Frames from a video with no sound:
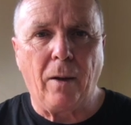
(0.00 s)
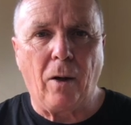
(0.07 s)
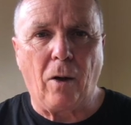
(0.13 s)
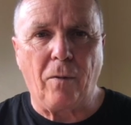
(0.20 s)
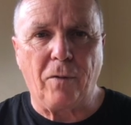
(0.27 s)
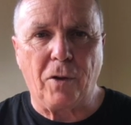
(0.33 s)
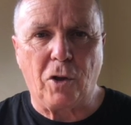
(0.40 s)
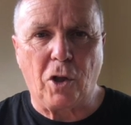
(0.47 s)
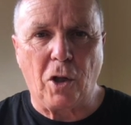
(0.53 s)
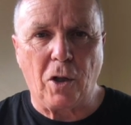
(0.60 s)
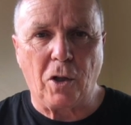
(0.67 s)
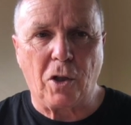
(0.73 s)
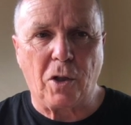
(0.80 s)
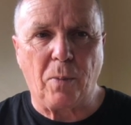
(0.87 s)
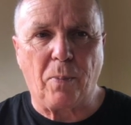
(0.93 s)
of the
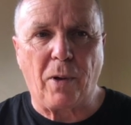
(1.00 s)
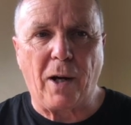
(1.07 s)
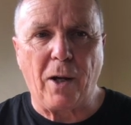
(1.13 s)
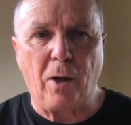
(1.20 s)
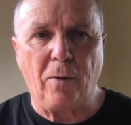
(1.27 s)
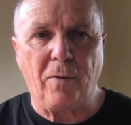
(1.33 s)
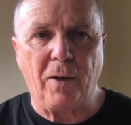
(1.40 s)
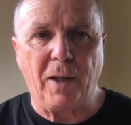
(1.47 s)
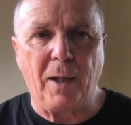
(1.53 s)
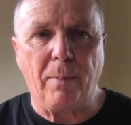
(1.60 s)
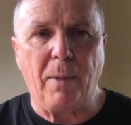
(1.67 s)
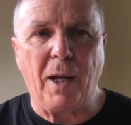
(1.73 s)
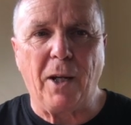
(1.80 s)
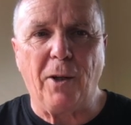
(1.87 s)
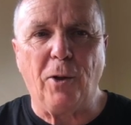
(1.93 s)
church to pray over
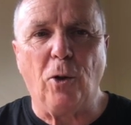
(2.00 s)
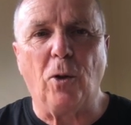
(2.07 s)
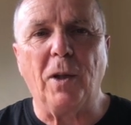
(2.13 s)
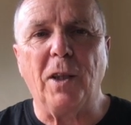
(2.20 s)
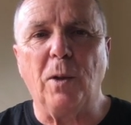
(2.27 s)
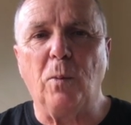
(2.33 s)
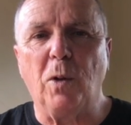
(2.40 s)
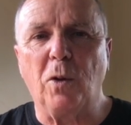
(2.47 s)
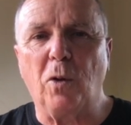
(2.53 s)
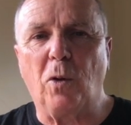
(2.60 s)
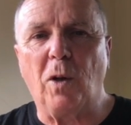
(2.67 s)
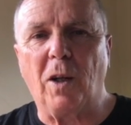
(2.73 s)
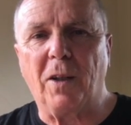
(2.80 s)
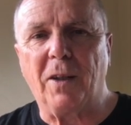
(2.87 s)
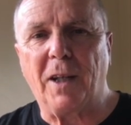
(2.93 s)
them and anoint them with
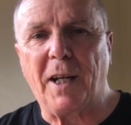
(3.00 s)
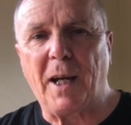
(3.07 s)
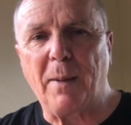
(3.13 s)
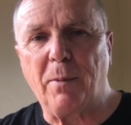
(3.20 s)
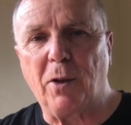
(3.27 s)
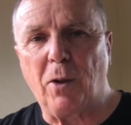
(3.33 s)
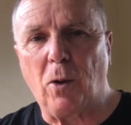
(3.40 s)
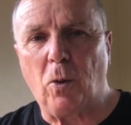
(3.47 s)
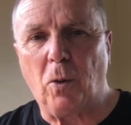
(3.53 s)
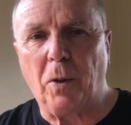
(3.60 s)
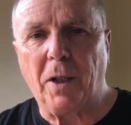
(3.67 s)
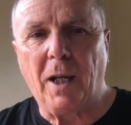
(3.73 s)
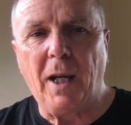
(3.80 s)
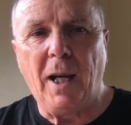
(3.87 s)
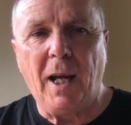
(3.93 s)
oil in the name of the
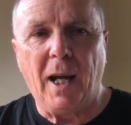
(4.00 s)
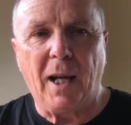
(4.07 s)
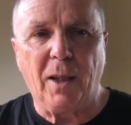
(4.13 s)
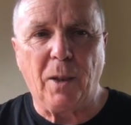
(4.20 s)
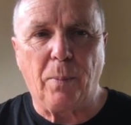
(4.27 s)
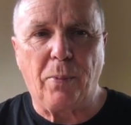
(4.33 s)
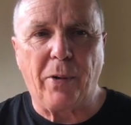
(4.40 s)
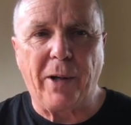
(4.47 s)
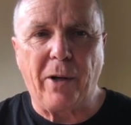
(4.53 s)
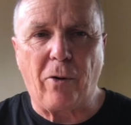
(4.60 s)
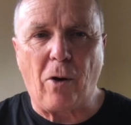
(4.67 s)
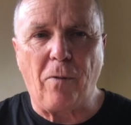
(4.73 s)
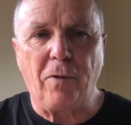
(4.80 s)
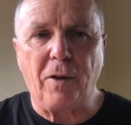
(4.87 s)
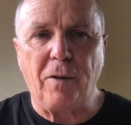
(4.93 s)
Lord, and the
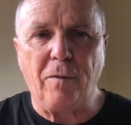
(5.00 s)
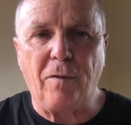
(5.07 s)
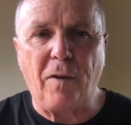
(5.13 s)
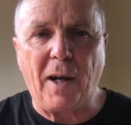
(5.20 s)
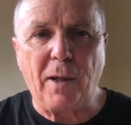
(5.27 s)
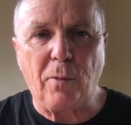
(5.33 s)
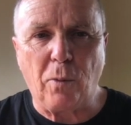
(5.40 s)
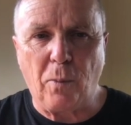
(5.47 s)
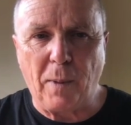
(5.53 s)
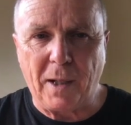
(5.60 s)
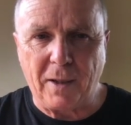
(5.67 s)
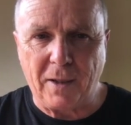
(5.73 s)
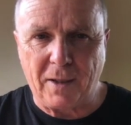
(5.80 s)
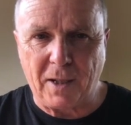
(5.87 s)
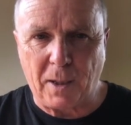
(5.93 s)
prayer offered in faith will
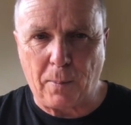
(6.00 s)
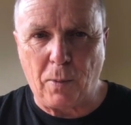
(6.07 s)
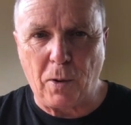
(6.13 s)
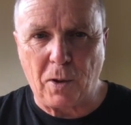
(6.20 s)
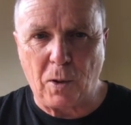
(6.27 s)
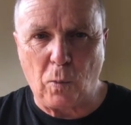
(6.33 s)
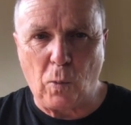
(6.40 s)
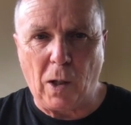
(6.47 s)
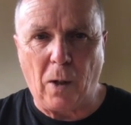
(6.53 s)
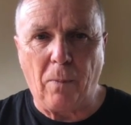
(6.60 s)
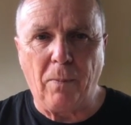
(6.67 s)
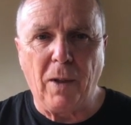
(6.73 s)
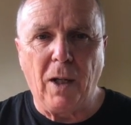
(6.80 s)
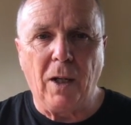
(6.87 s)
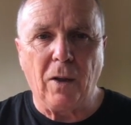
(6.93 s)
make the sick person
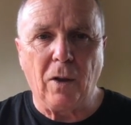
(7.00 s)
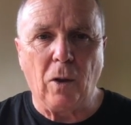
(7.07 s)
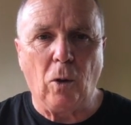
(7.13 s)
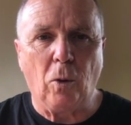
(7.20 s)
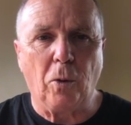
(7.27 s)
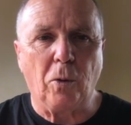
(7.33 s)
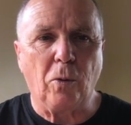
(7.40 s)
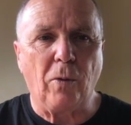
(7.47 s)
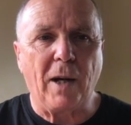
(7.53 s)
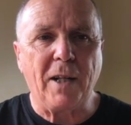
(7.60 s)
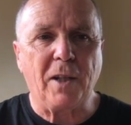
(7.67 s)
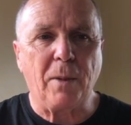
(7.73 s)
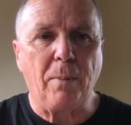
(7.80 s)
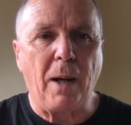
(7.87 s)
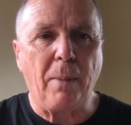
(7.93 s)
well. The Lord will
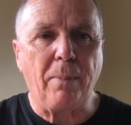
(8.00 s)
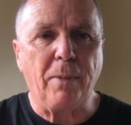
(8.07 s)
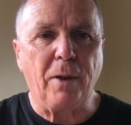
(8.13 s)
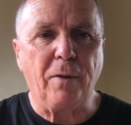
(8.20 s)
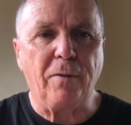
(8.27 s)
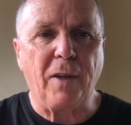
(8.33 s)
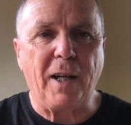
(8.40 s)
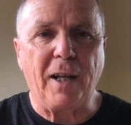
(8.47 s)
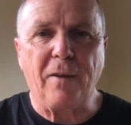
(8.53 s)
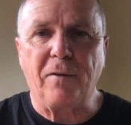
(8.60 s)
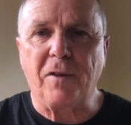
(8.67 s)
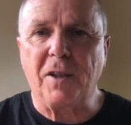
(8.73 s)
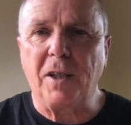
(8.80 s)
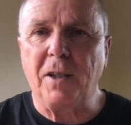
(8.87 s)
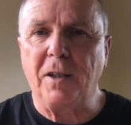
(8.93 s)
raise them up. If they have
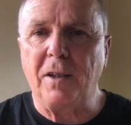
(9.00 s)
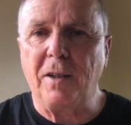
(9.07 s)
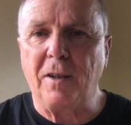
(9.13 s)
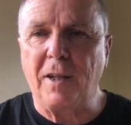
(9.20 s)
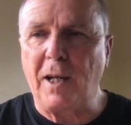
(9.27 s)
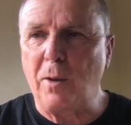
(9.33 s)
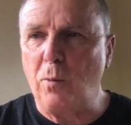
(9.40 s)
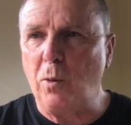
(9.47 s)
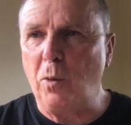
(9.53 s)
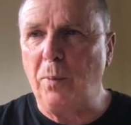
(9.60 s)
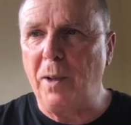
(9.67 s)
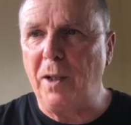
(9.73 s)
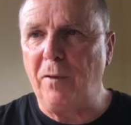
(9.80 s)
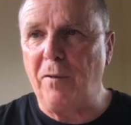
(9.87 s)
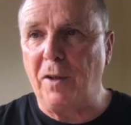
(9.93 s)
sinned, they will
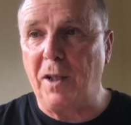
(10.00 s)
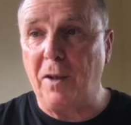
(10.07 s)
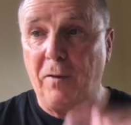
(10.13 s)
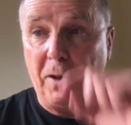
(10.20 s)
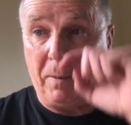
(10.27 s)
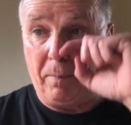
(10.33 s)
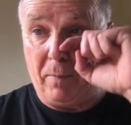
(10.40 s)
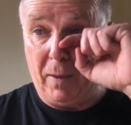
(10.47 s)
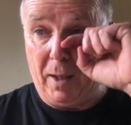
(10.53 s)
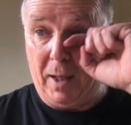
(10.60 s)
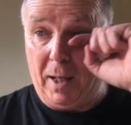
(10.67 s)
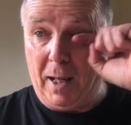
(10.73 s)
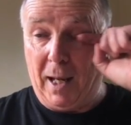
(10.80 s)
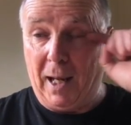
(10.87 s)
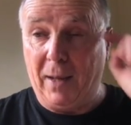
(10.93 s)
be forgiven.
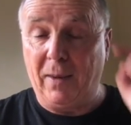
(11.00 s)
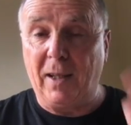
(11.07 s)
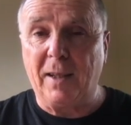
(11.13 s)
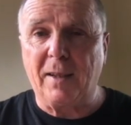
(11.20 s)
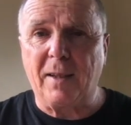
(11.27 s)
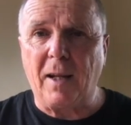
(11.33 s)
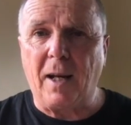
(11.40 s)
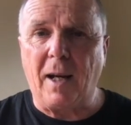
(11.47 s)
And there's